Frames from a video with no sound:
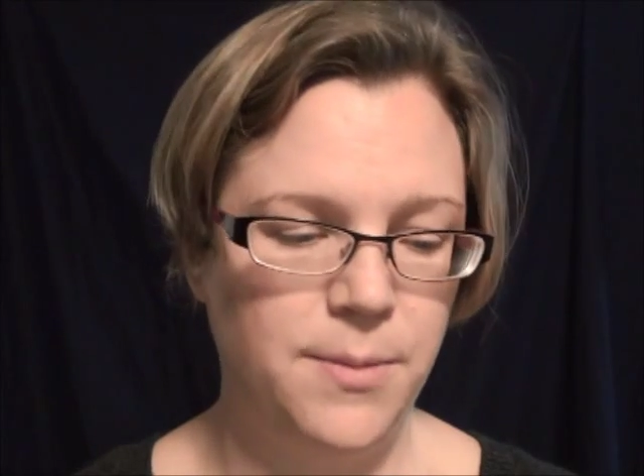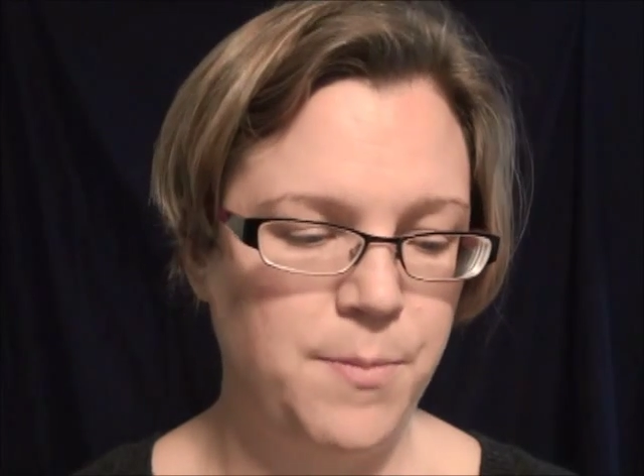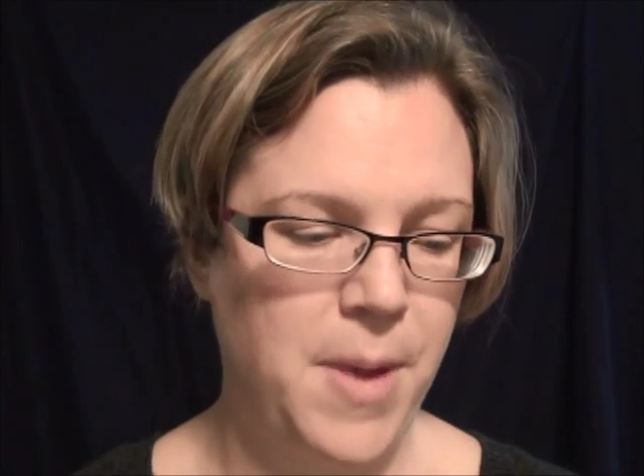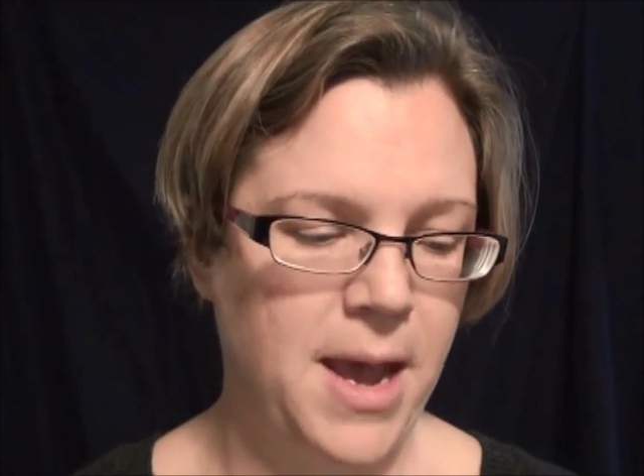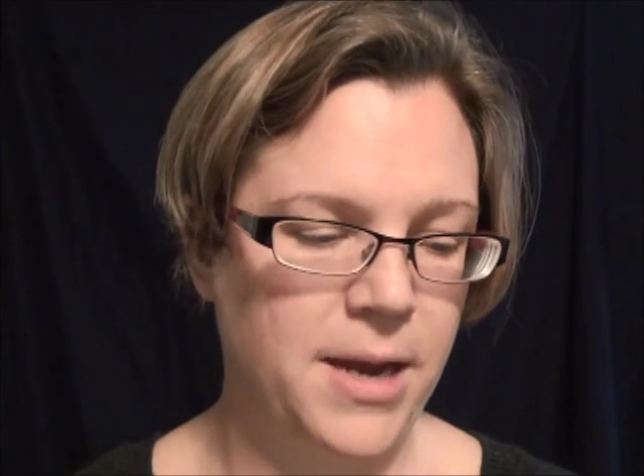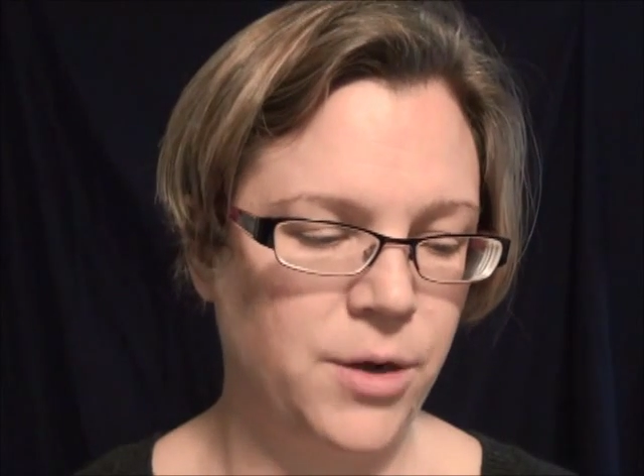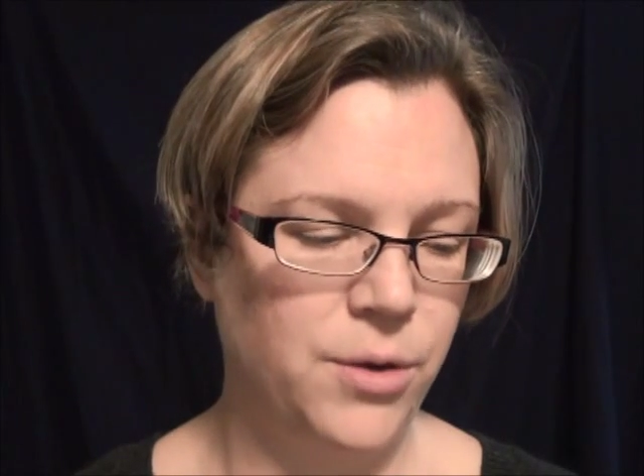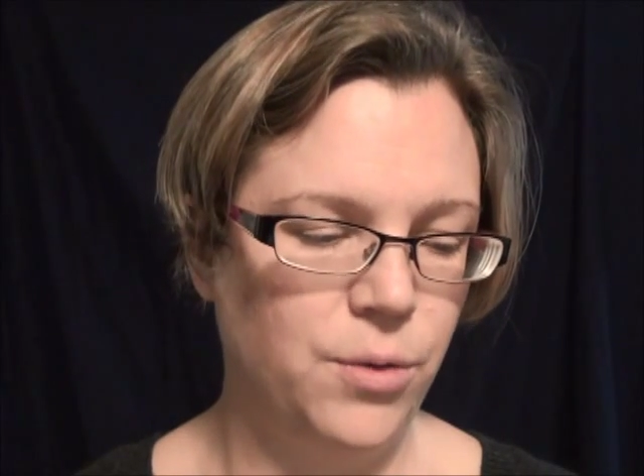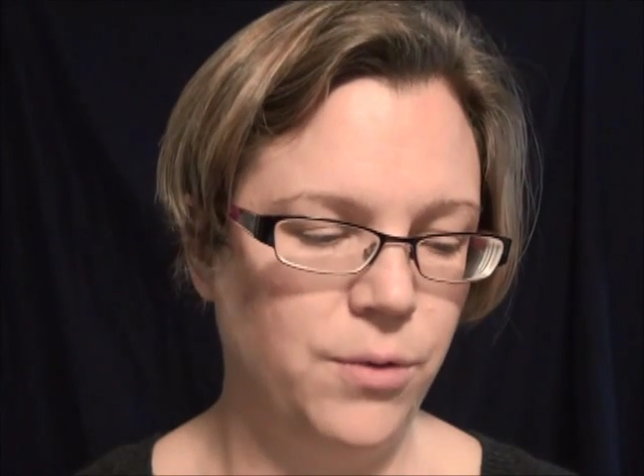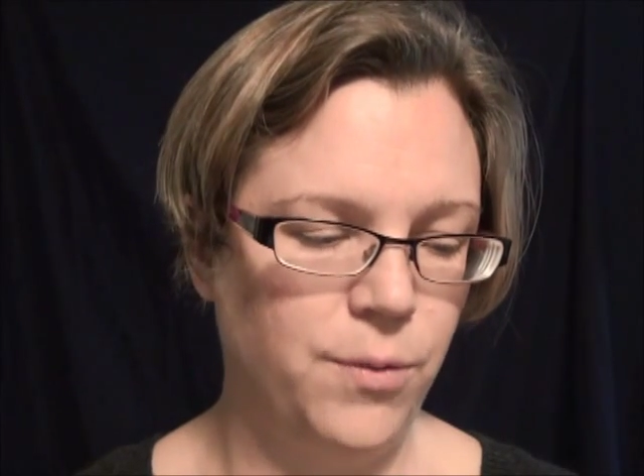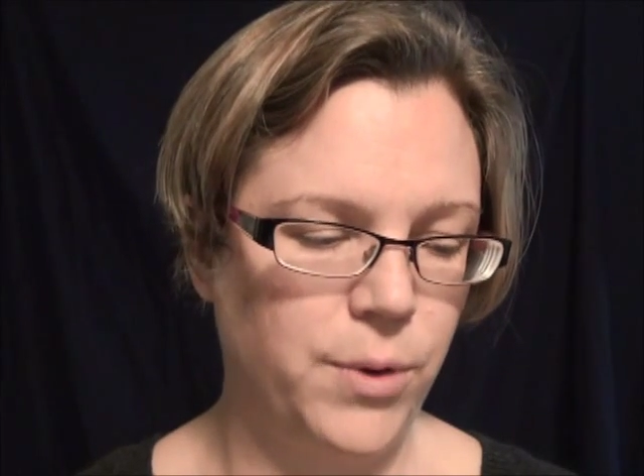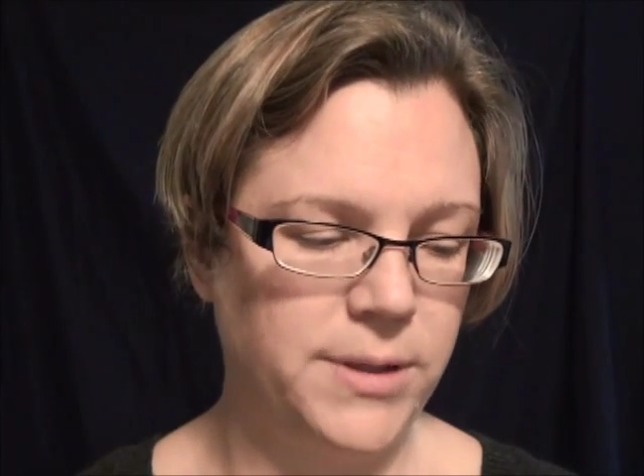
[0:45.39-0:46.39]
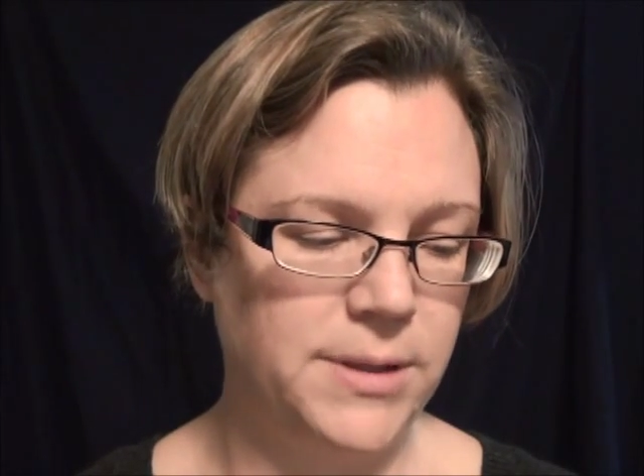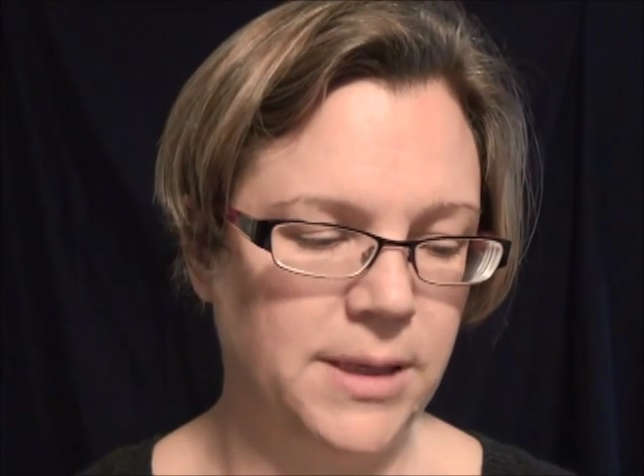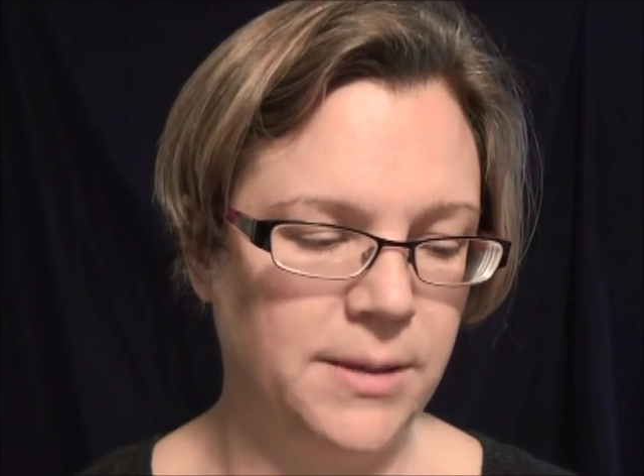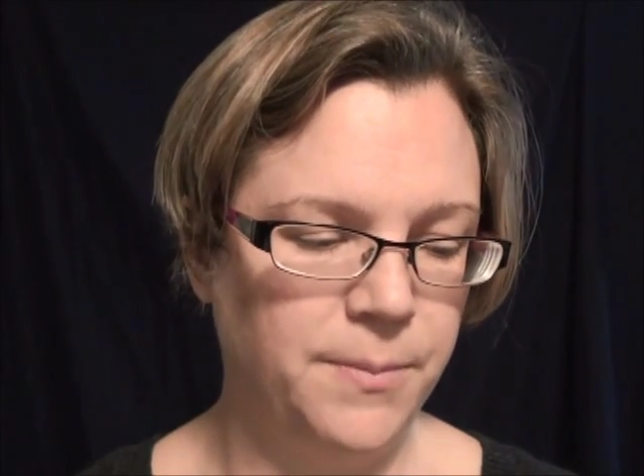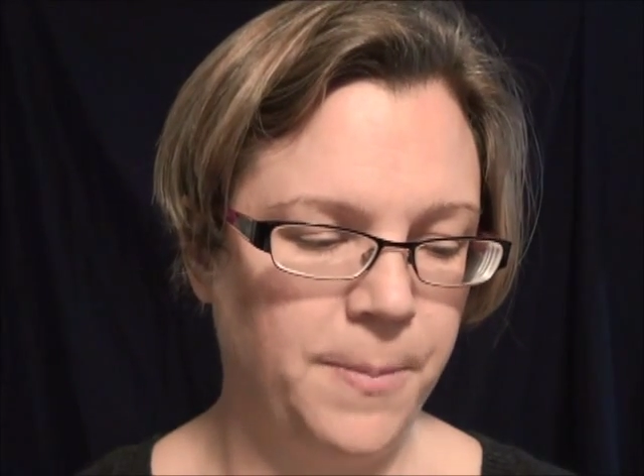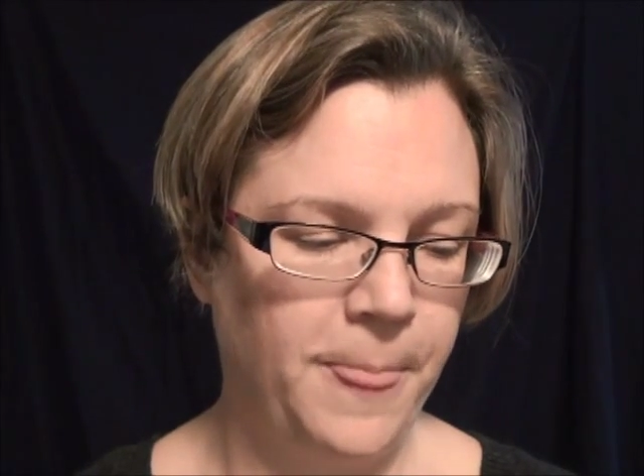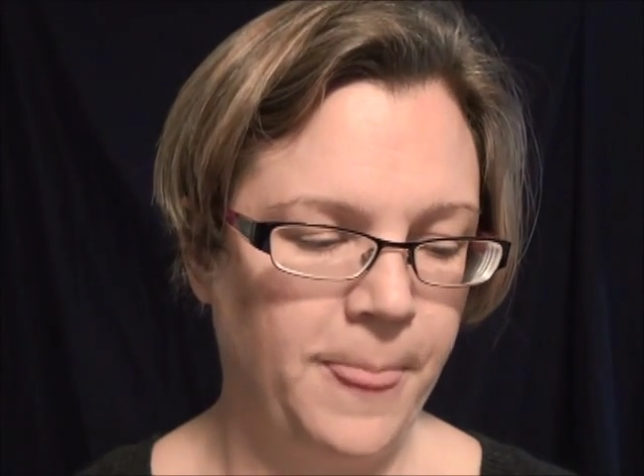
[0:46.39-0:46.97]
manner, or voicing.